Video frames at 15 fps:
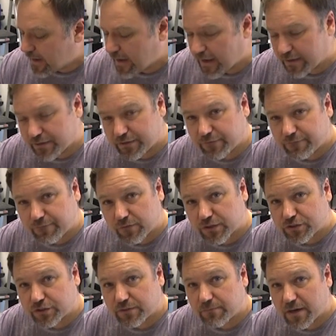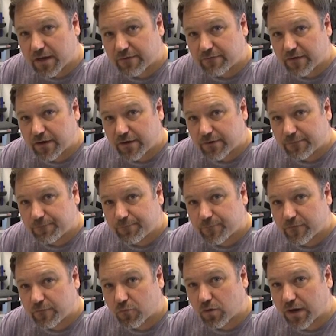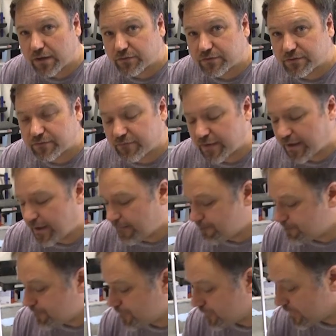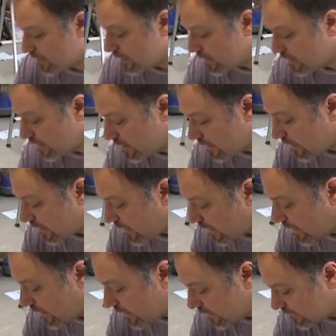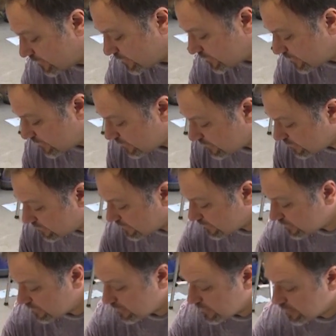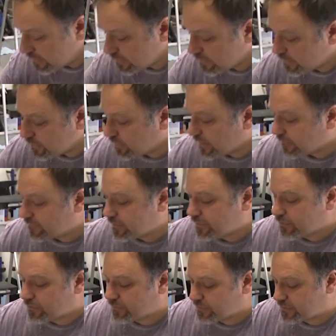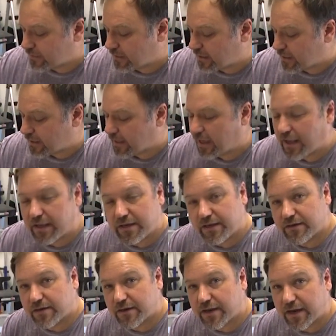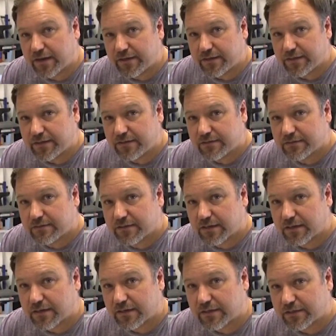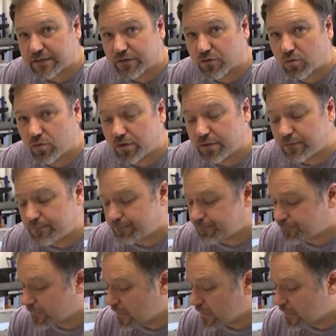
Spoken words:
additive friction modifier, 4 ounces of that. And you have to use 80 to 90 gear oil.